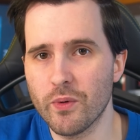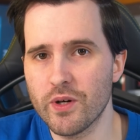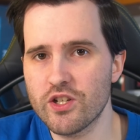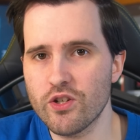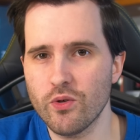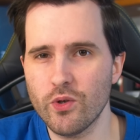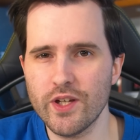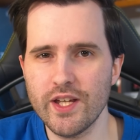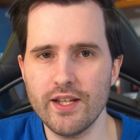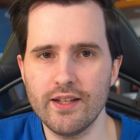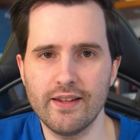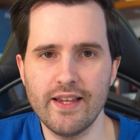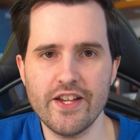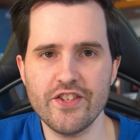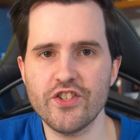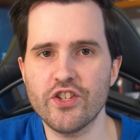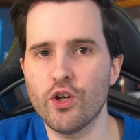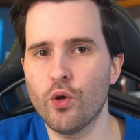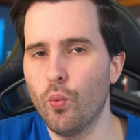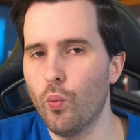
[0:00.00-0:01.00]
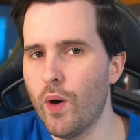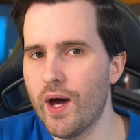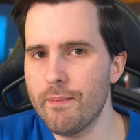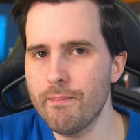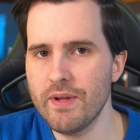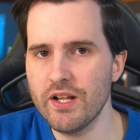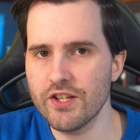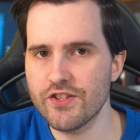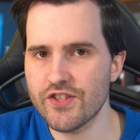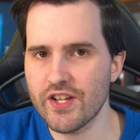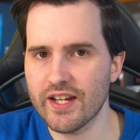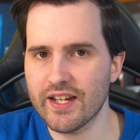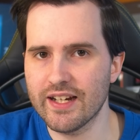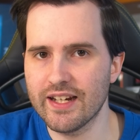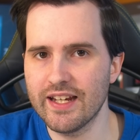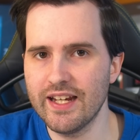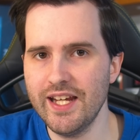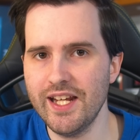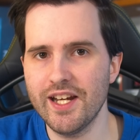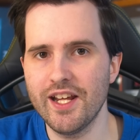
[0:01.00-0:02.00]
We're talking less than a 1
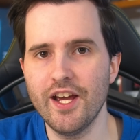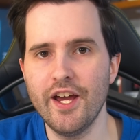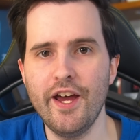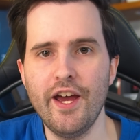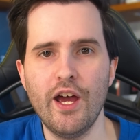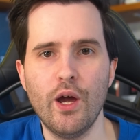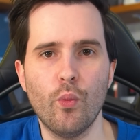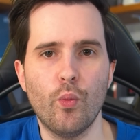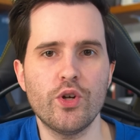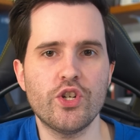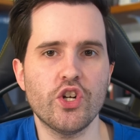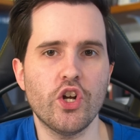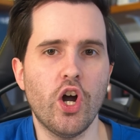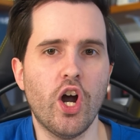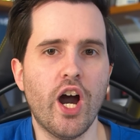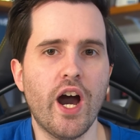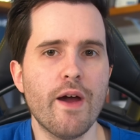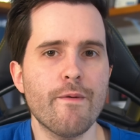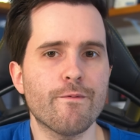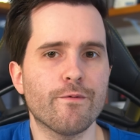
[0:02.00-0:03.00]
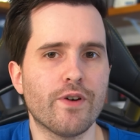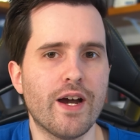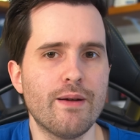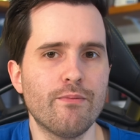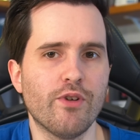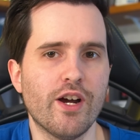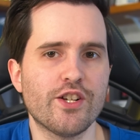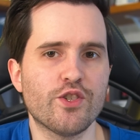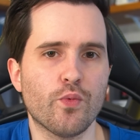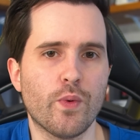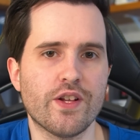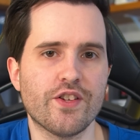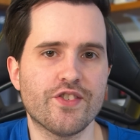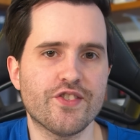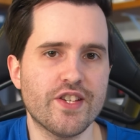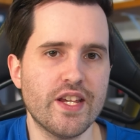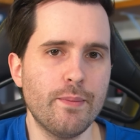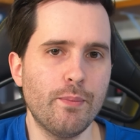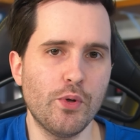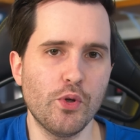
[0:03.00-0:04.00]
millisecond hit, which at high frame rates when
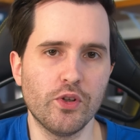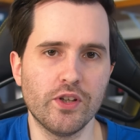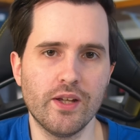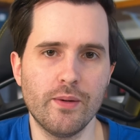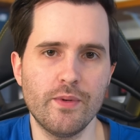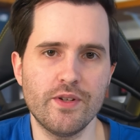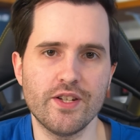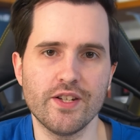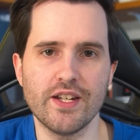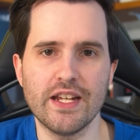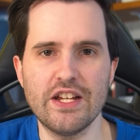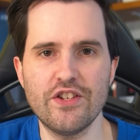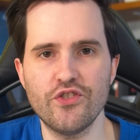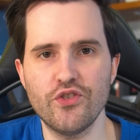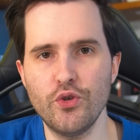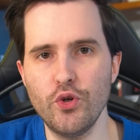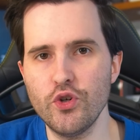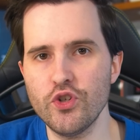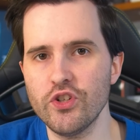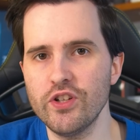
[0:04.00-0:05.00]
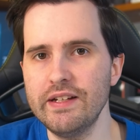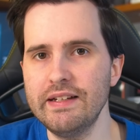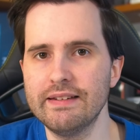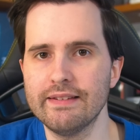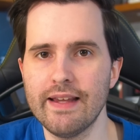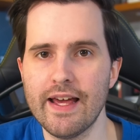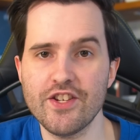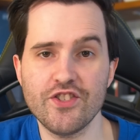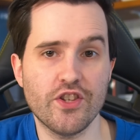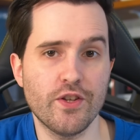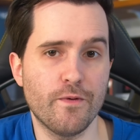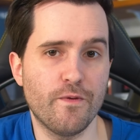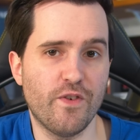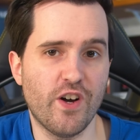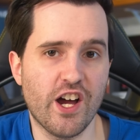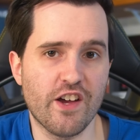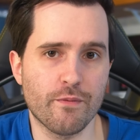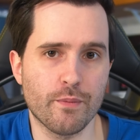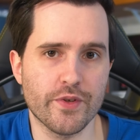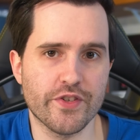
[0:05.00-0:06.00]
CPU limited is usually less than
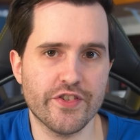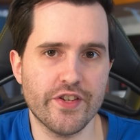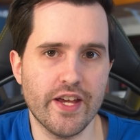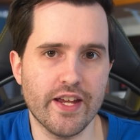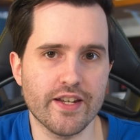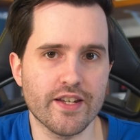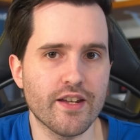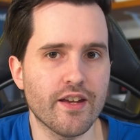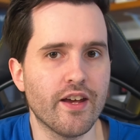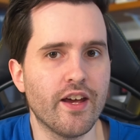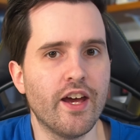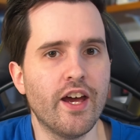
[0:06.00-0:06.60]
5%.